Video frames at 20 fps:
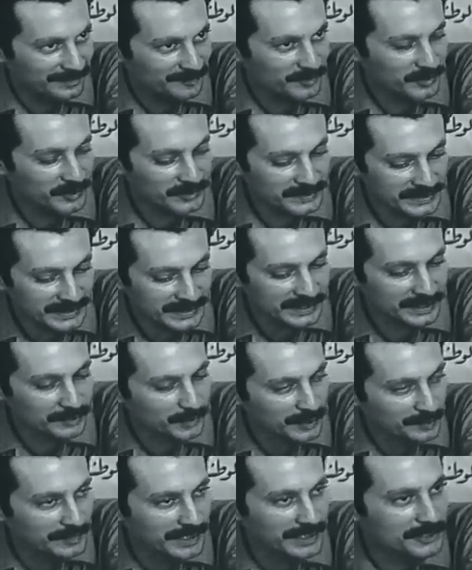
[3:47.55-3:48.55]
Because this is
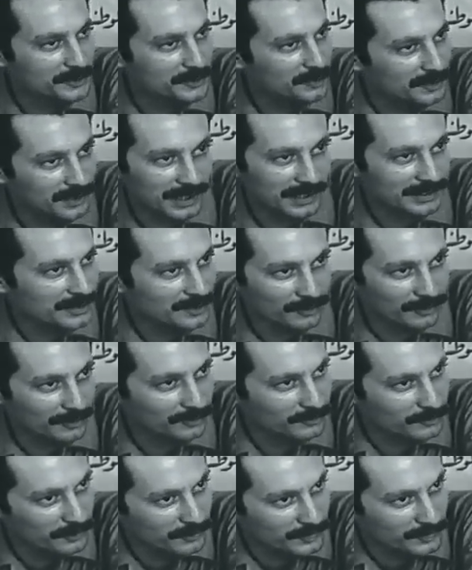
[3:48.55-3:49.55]
what makes you ask
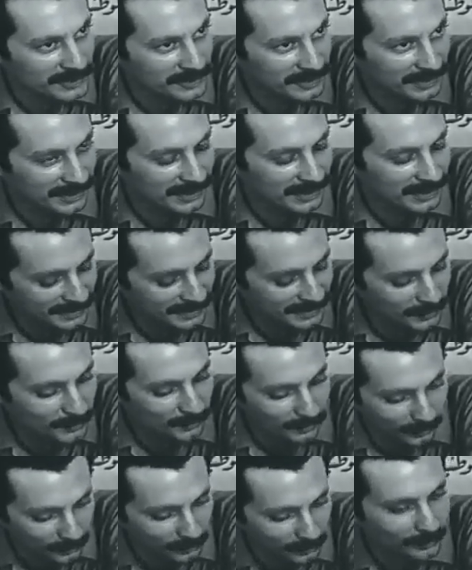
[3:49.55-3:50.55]
all
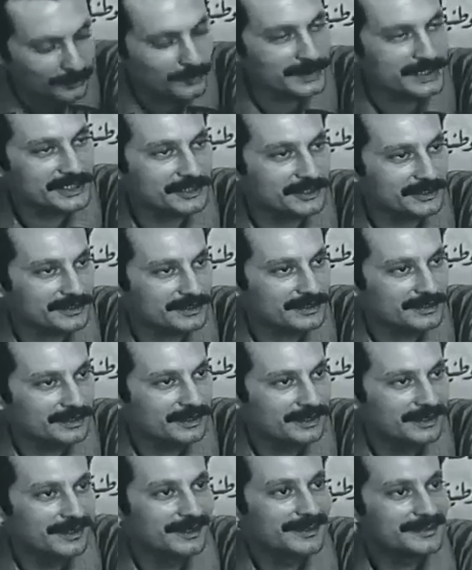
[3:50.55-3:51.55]
your questions.
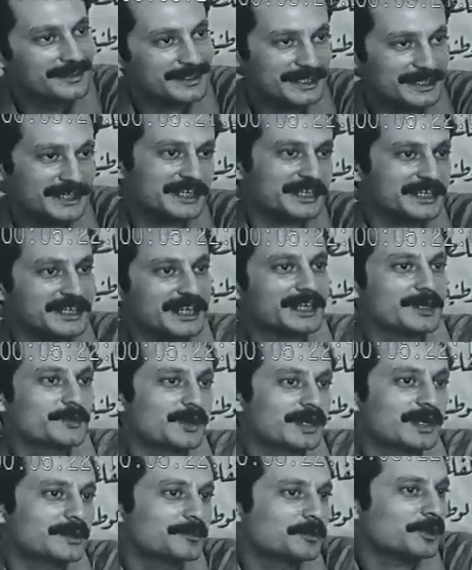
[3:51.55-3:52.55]
This is
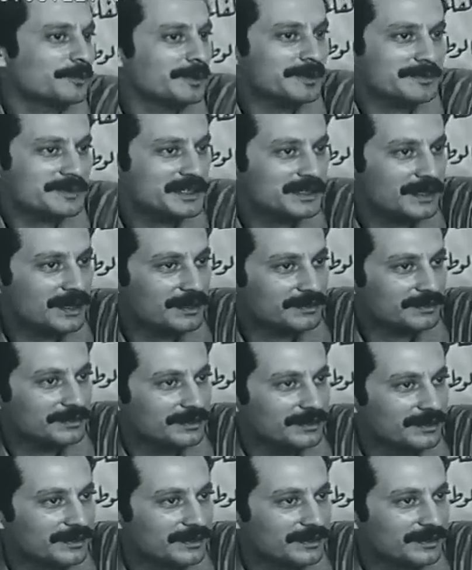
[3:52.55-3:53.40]
exactly where the problems start.